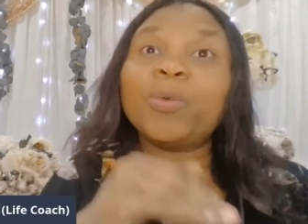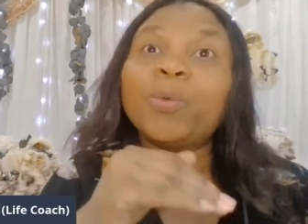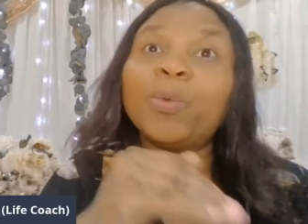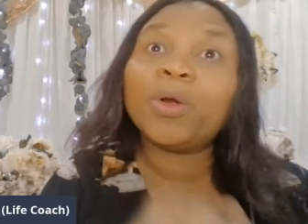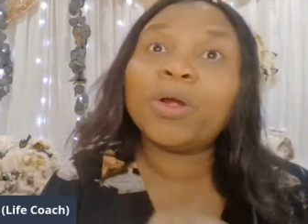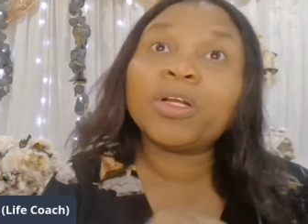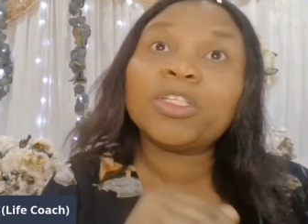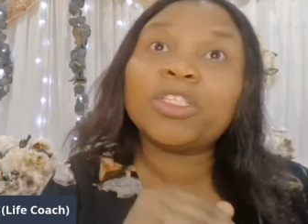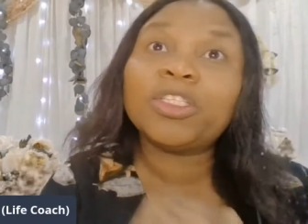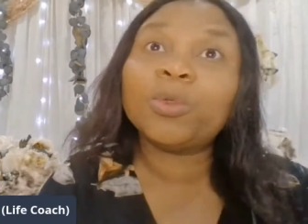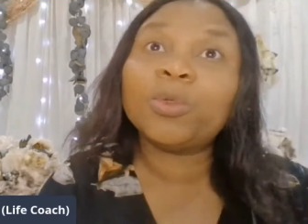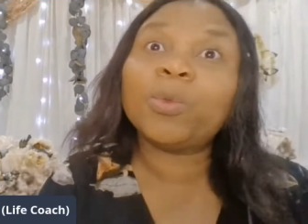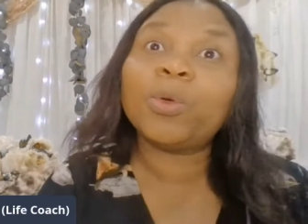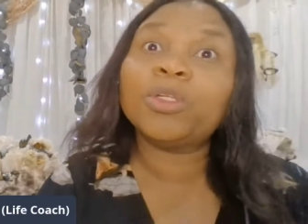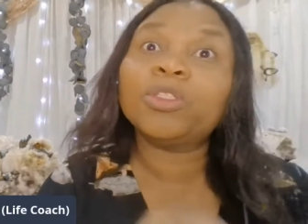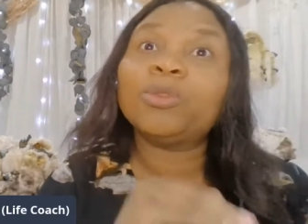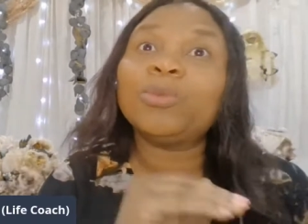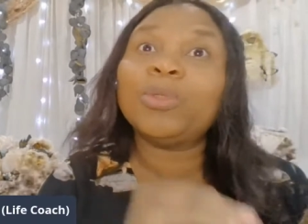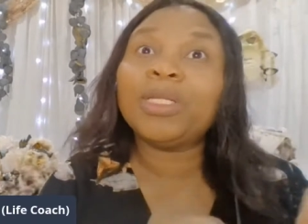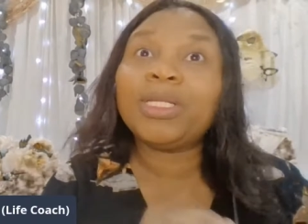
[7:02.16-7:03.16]
work
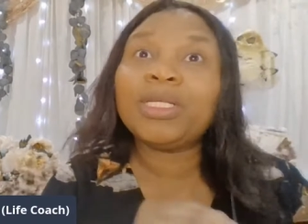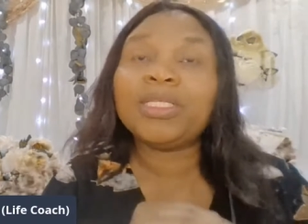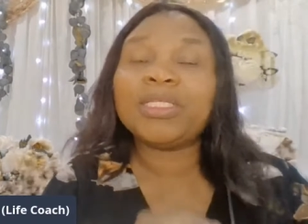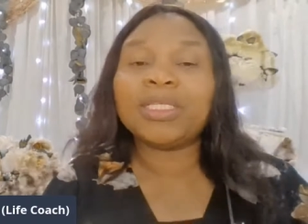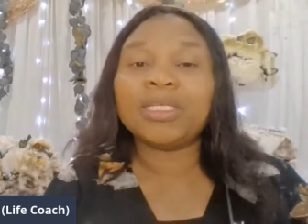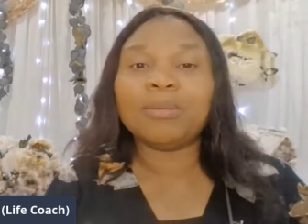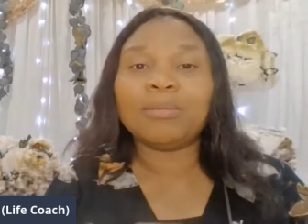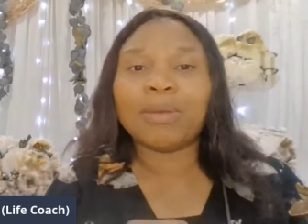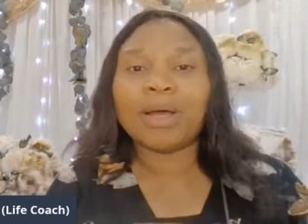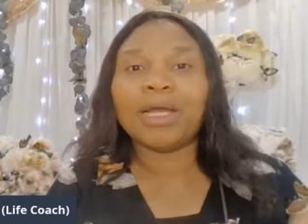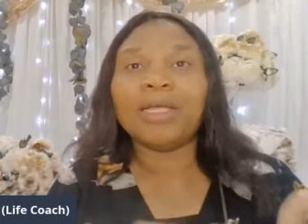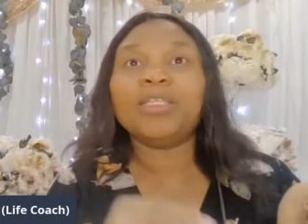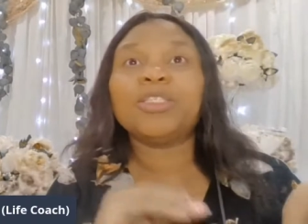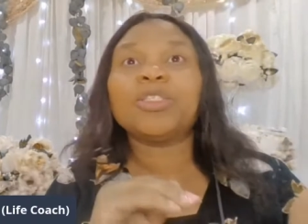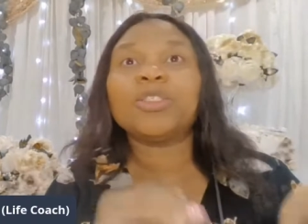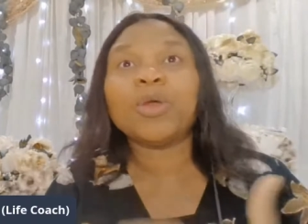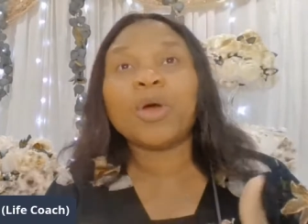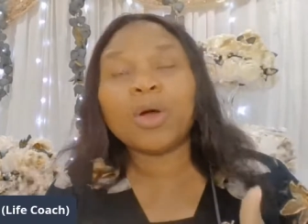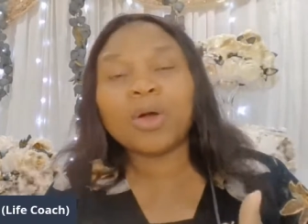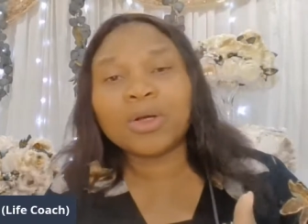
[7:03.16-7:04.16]
towards releasing my
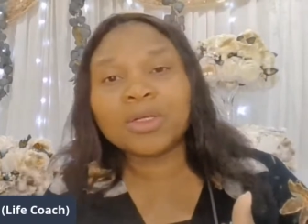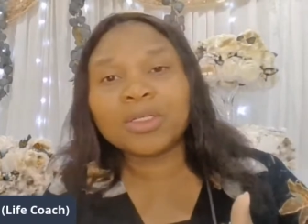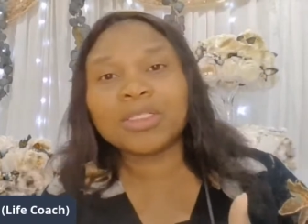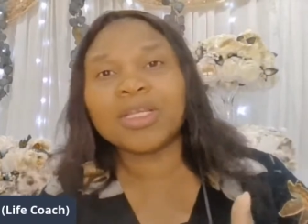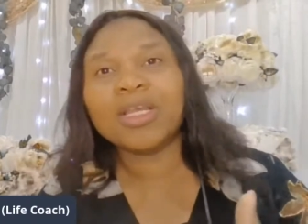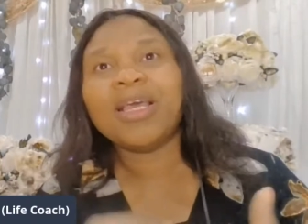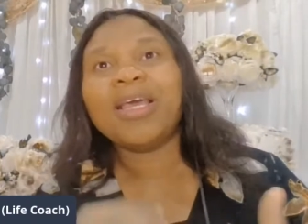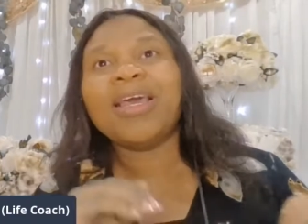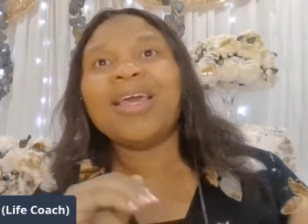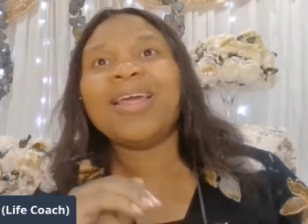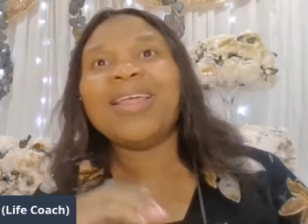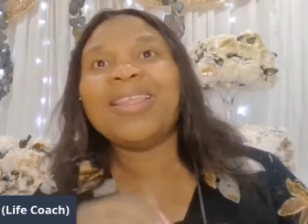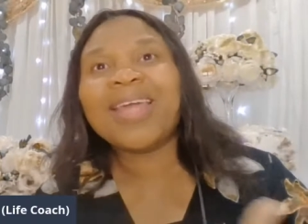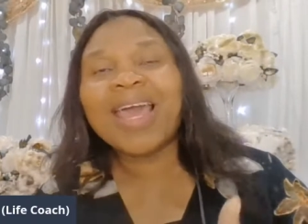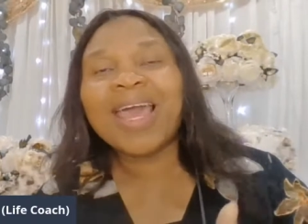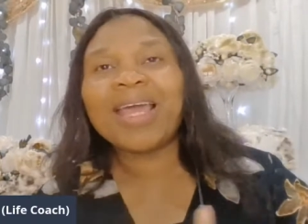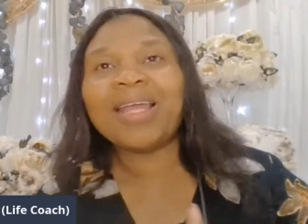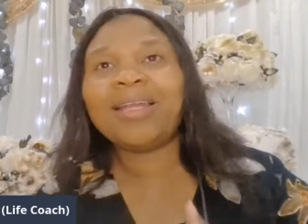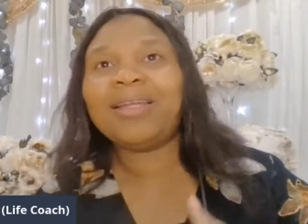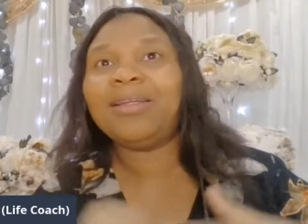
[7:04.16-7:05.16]
songs,
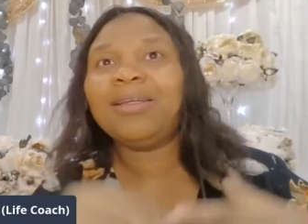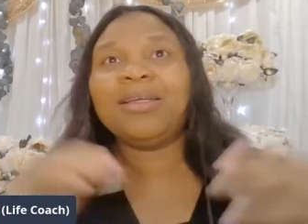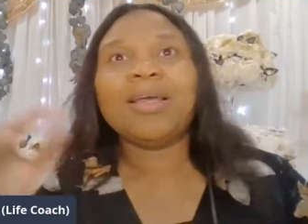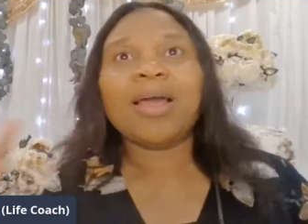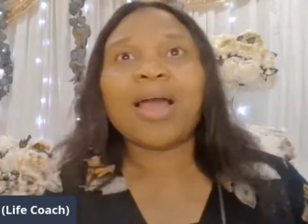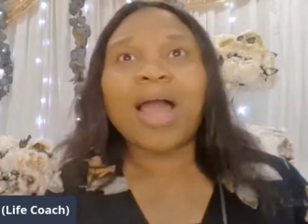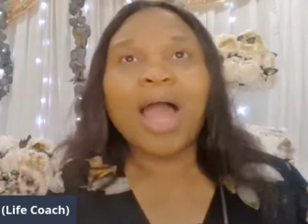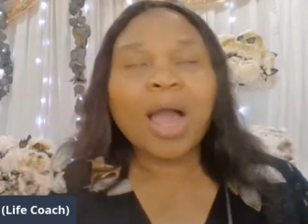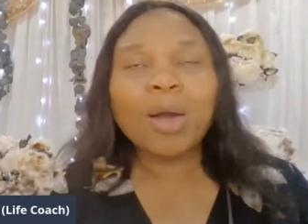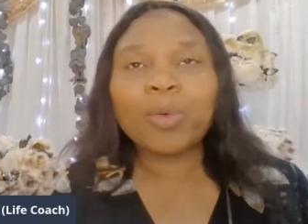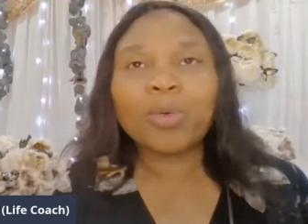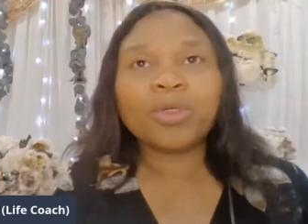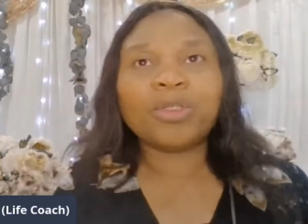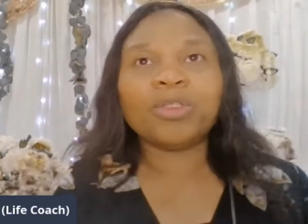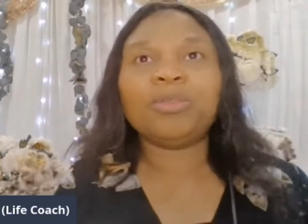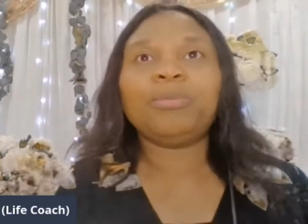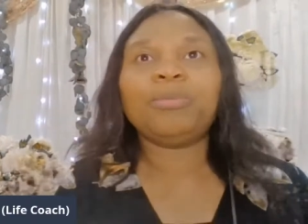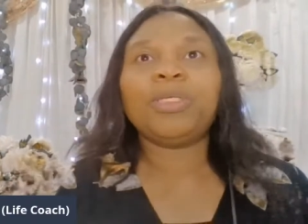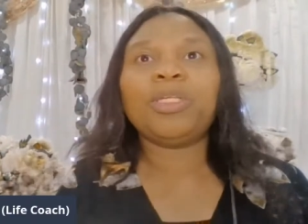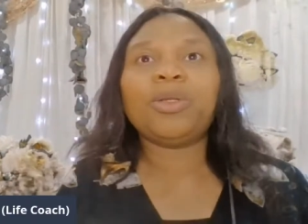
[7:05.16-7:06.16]
then I
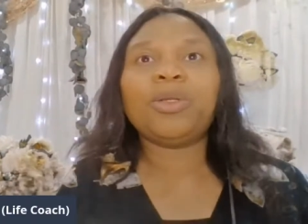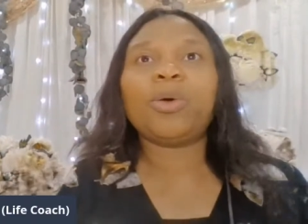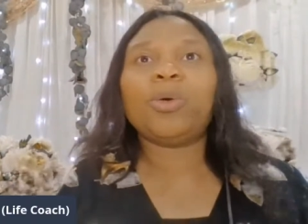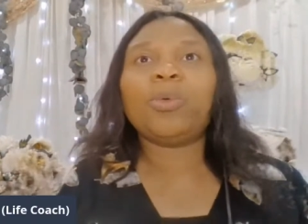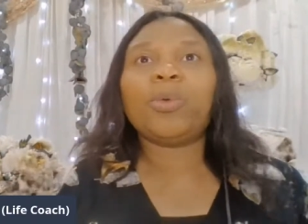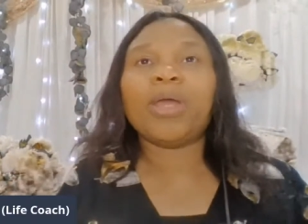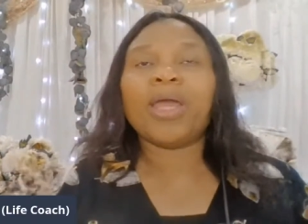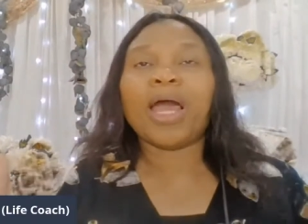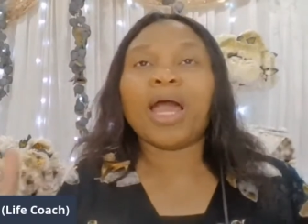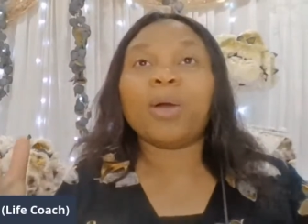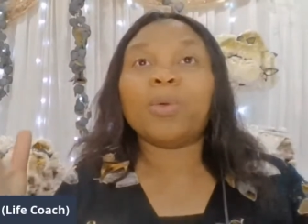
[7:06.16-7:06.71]
wouldn't be nowhere.